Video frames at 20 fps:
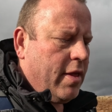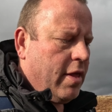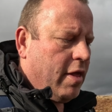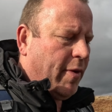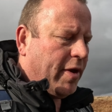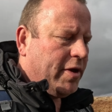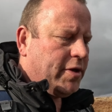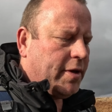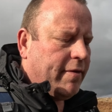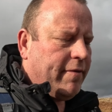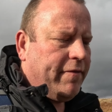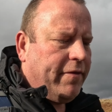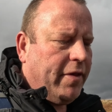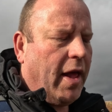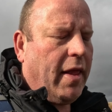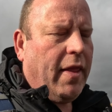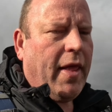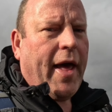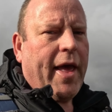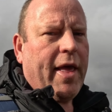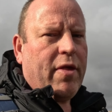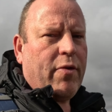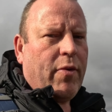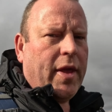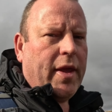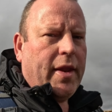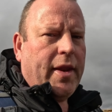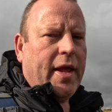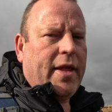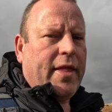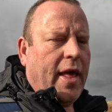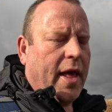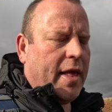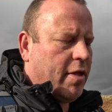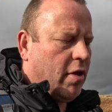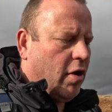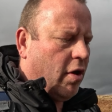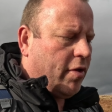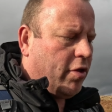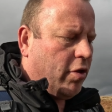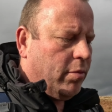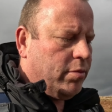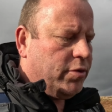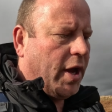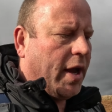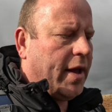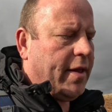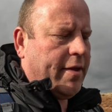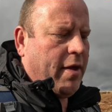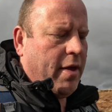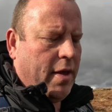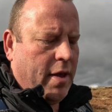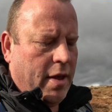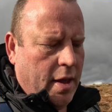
especially in flat light as well, you need that sort of subject,